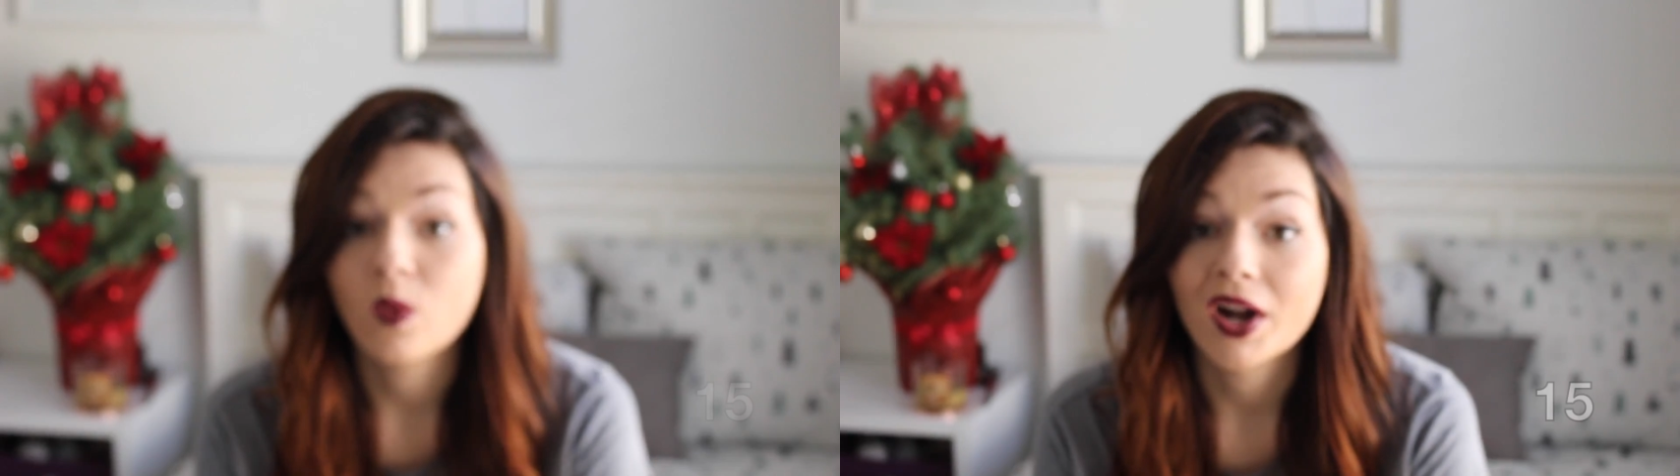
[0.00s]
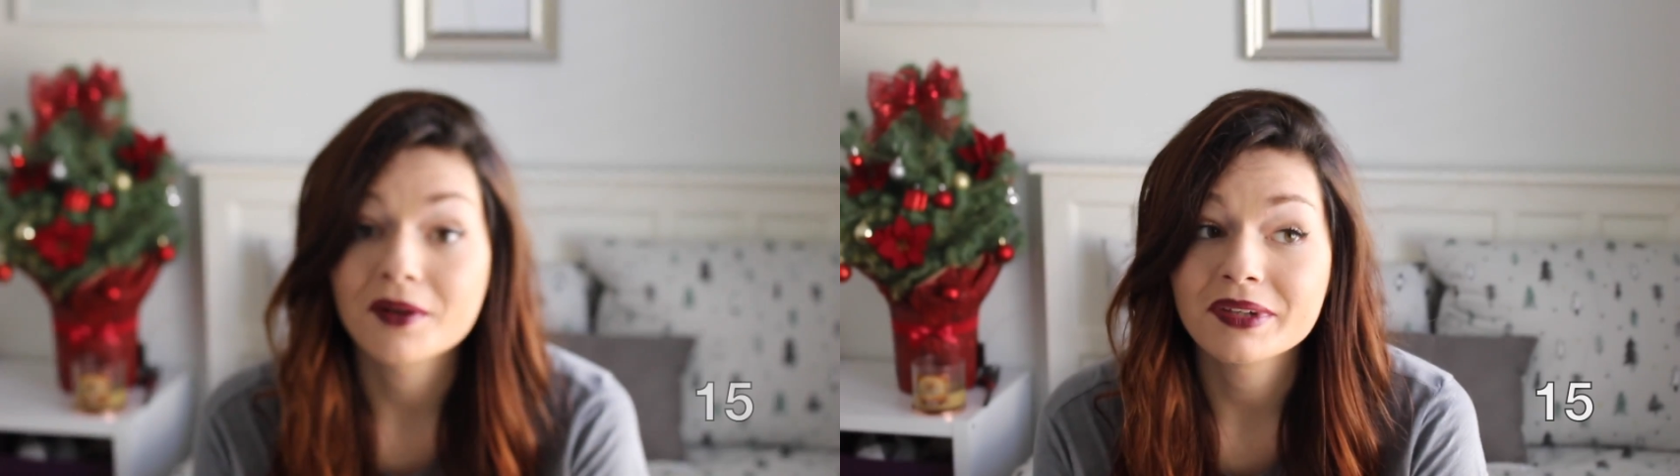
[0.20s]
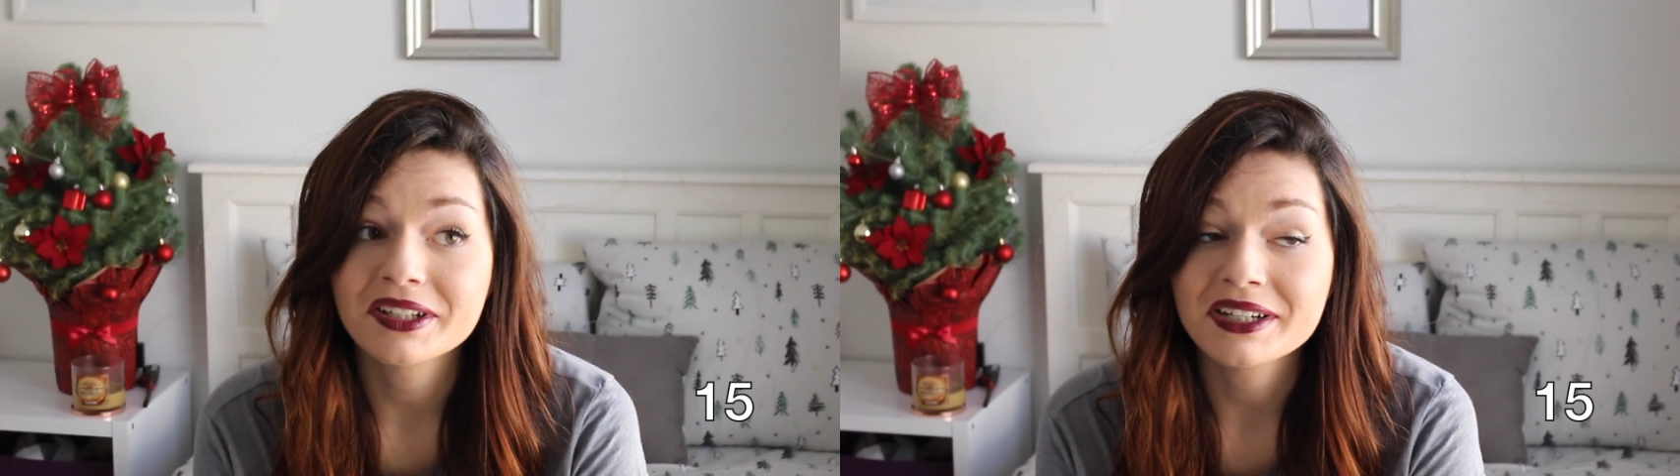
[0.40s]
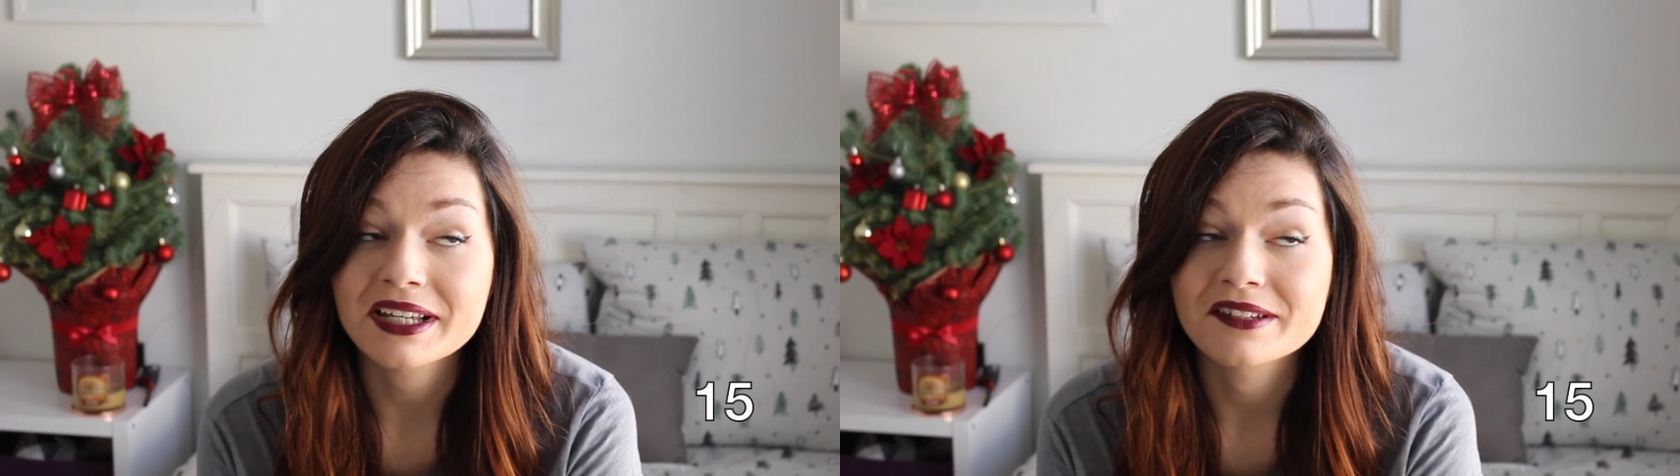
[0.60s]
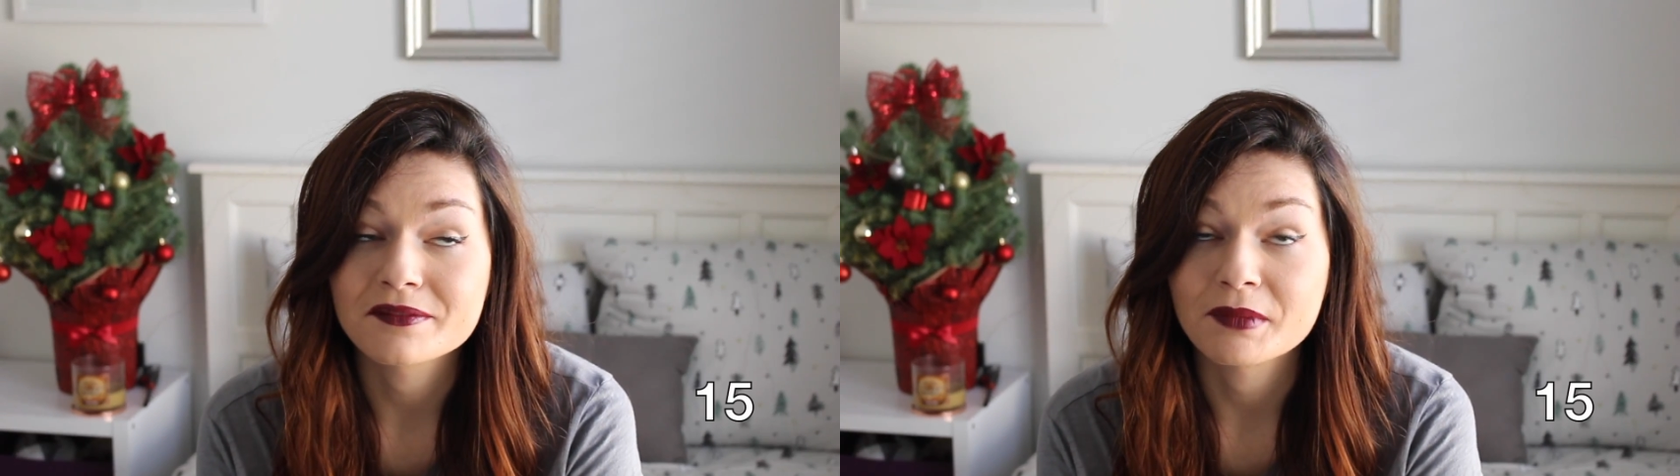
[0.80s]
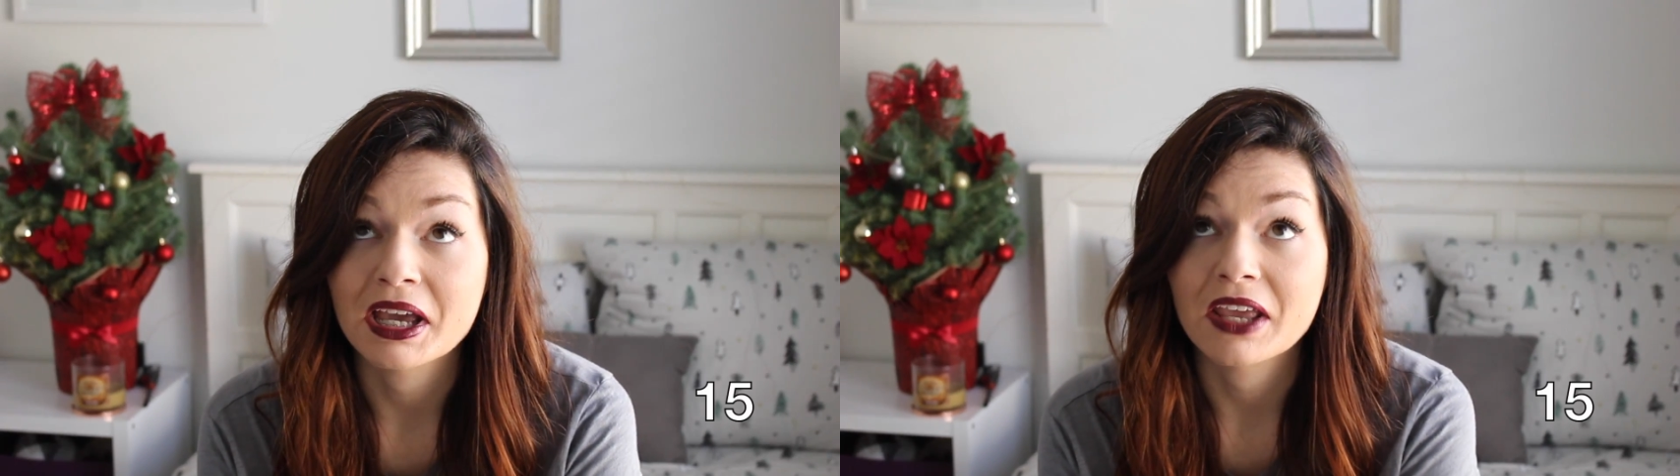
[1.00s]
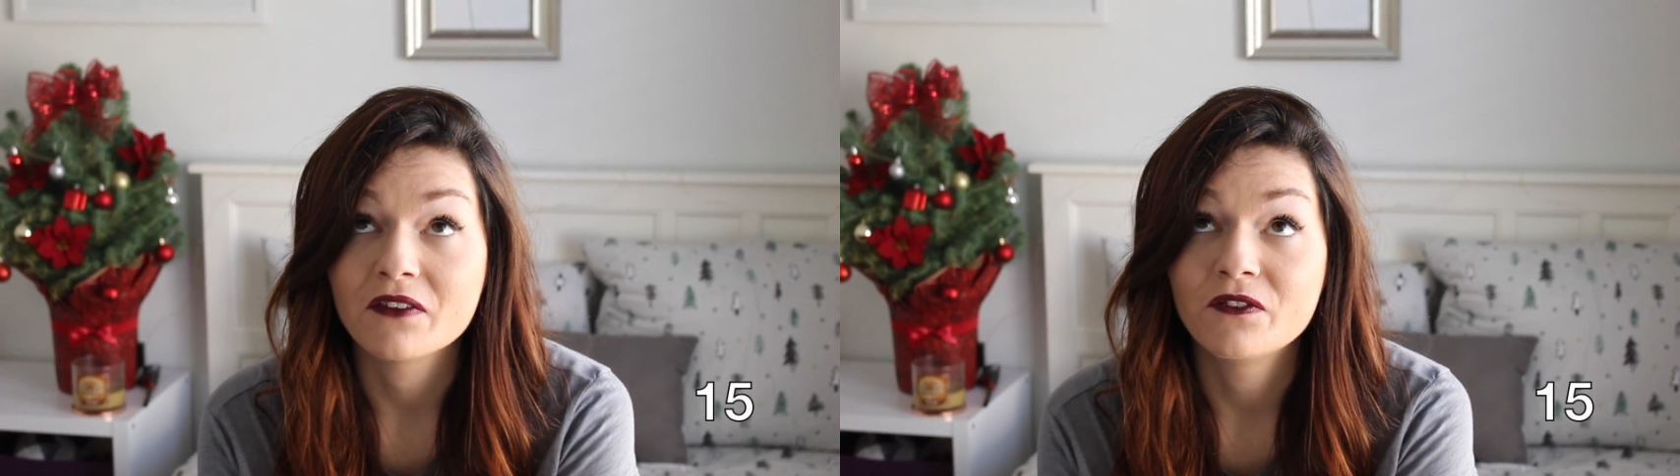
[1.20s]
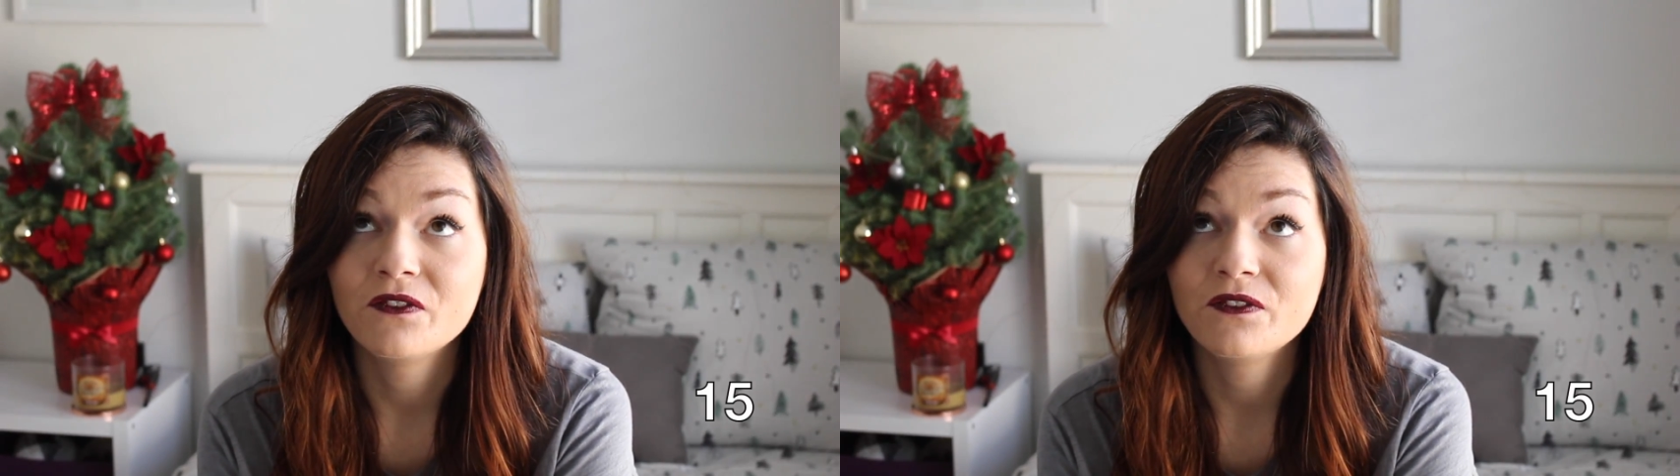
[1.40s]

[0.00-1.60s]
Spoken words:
Watermelon is my